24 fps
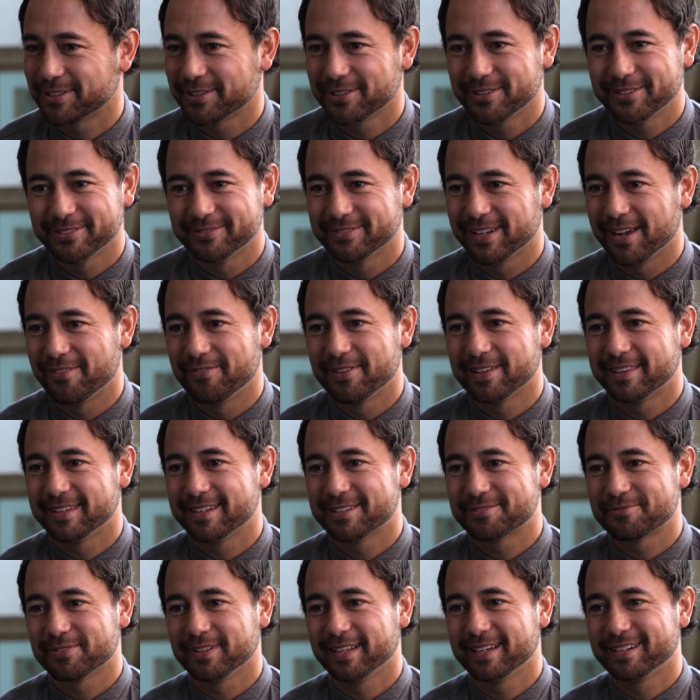Dude,
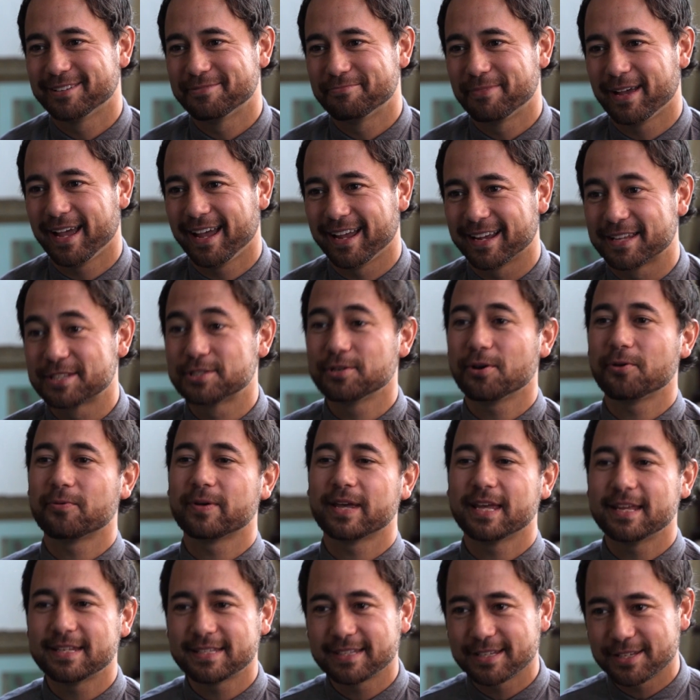everything's related back. So
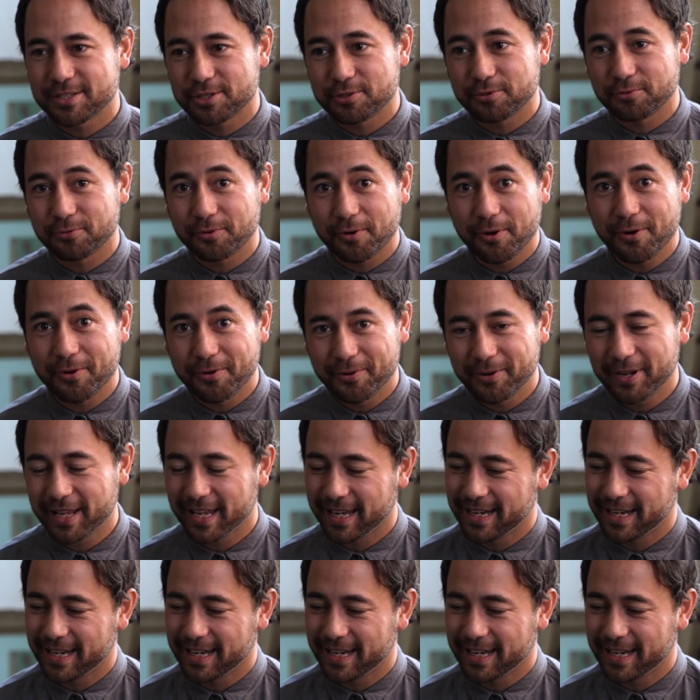it's a Sarod,